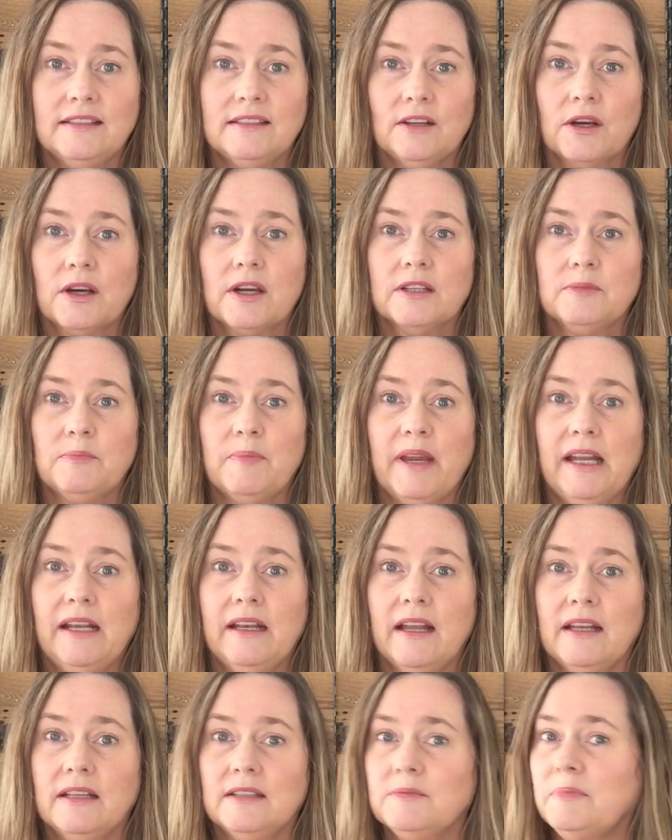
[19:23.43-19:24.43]
circus
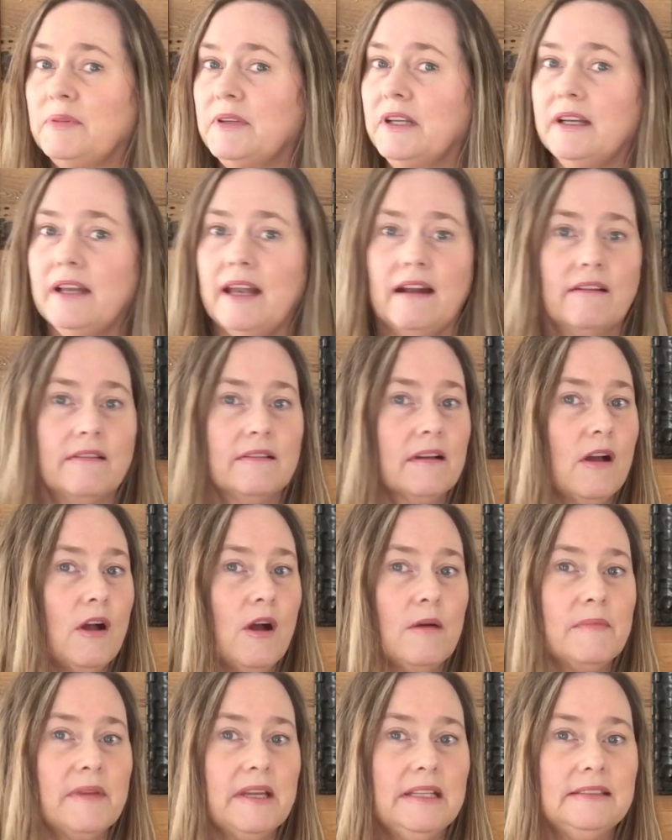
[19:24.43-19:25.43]
peanuts? Put it down in the
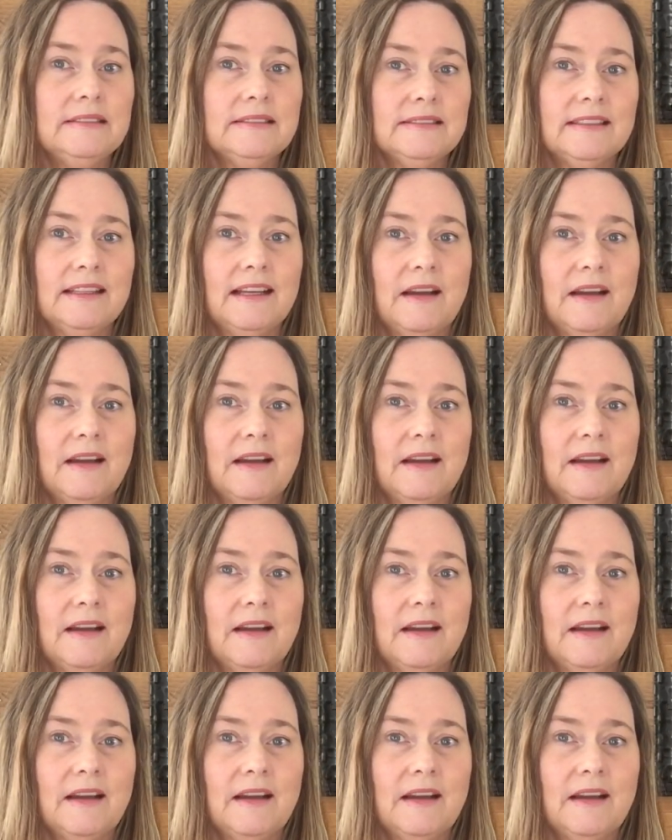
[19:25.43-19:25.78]
comments.